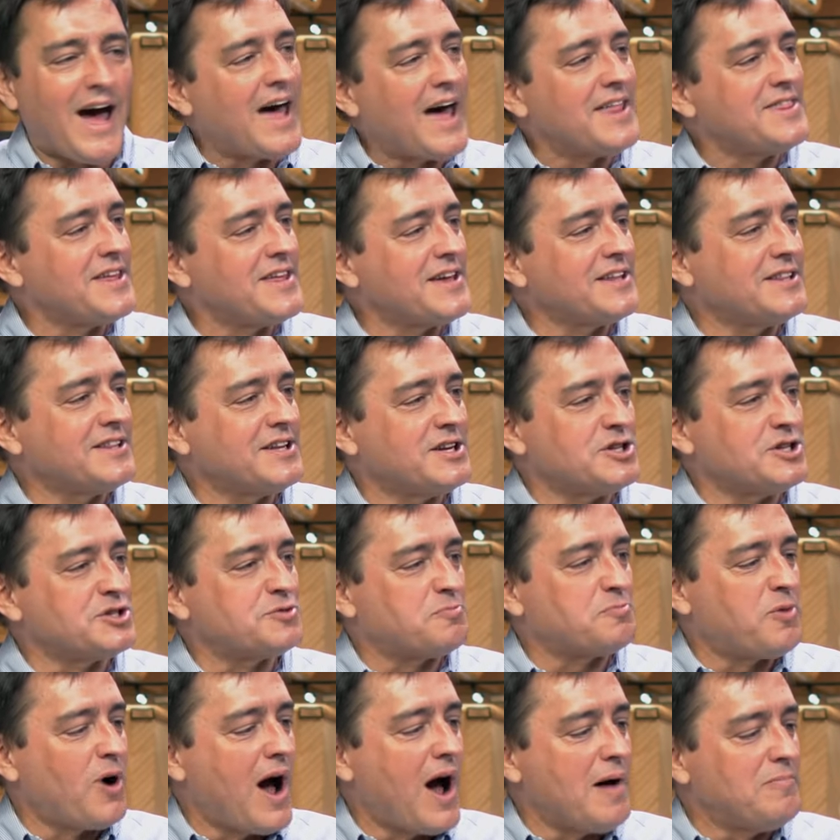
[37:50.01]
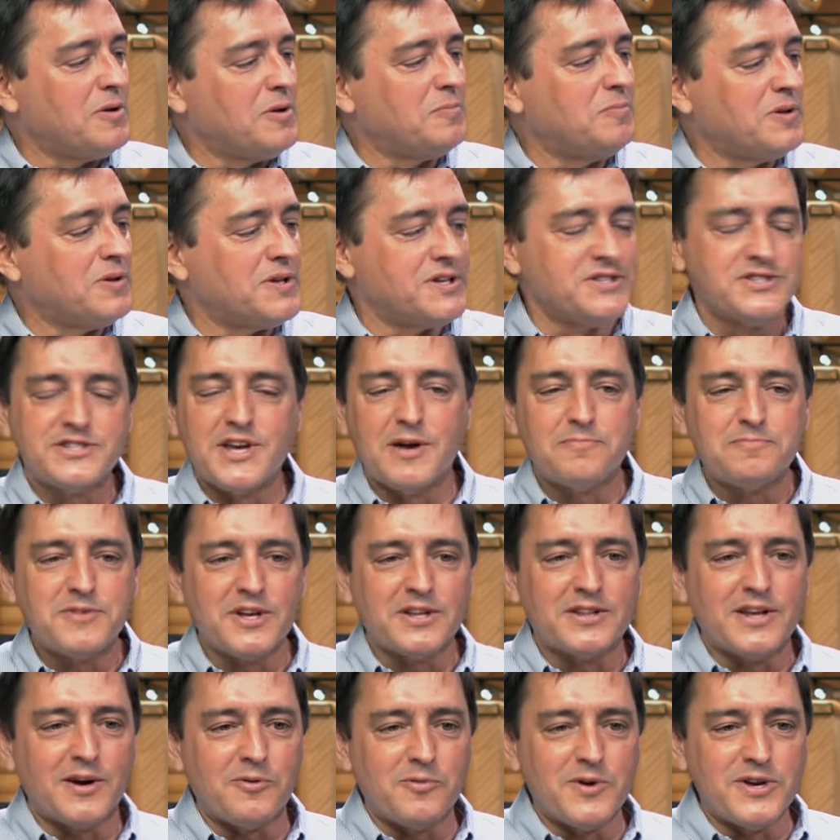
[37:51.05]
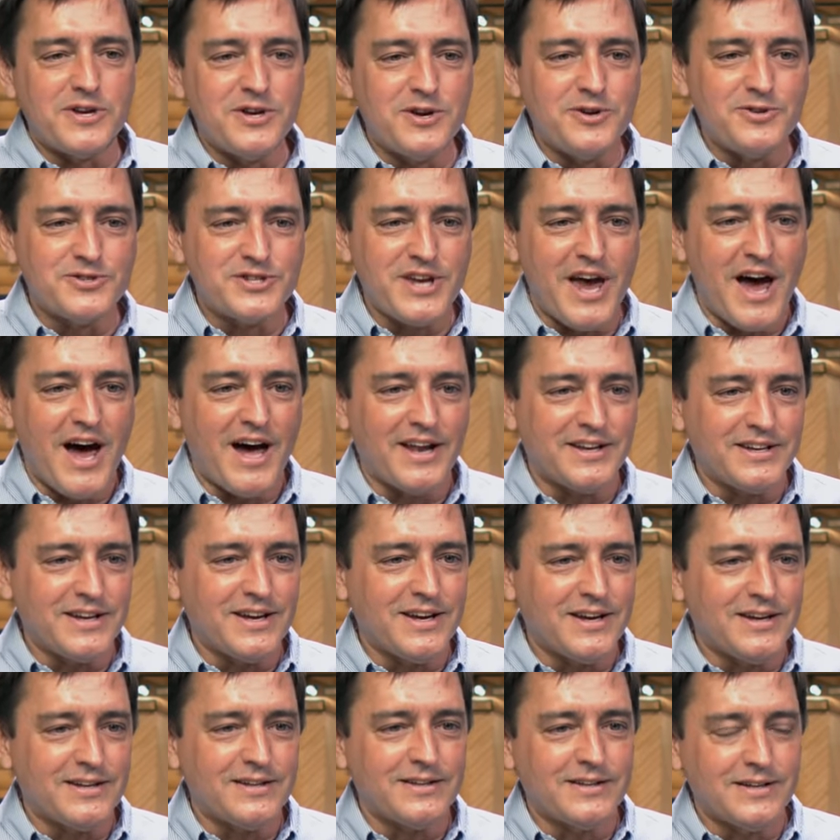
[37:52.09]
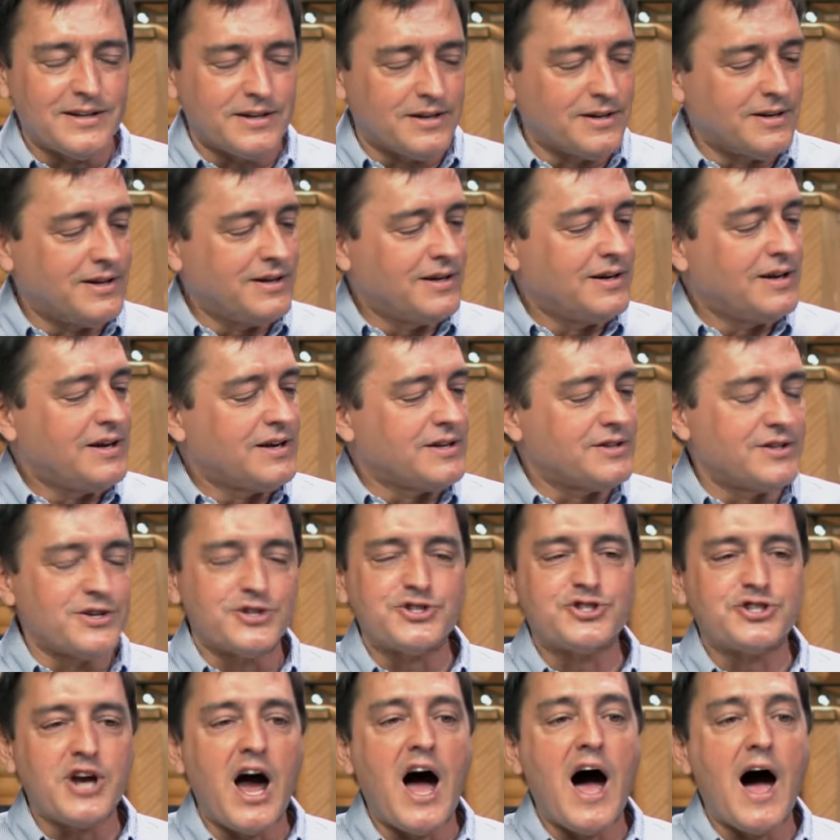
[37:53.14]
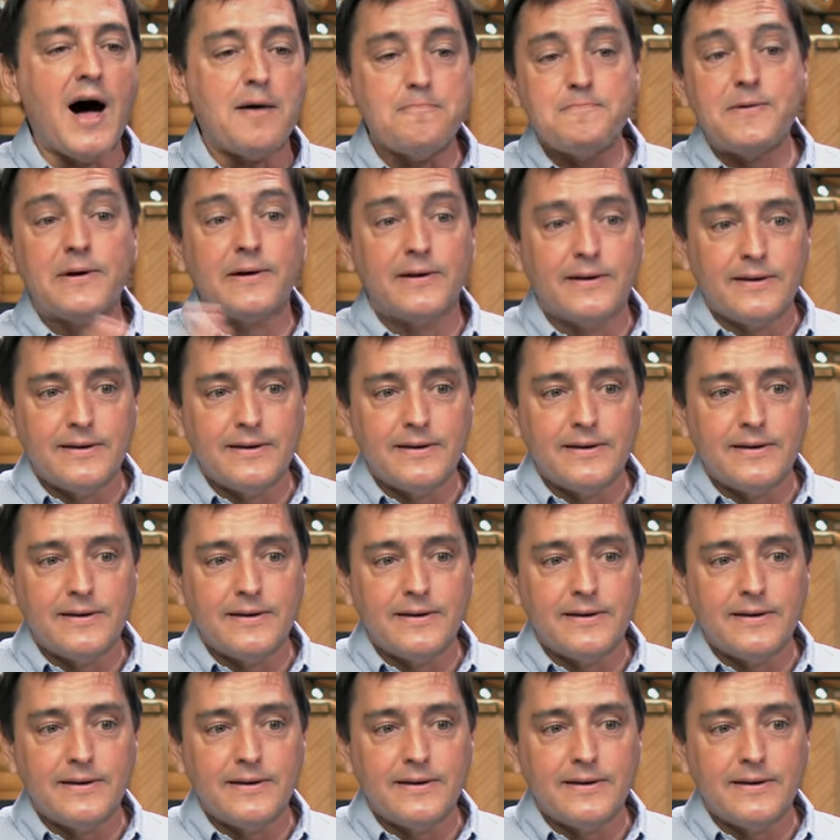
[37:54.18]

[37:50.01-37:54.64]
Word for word: I think that it's probably something that we use out in the, the shop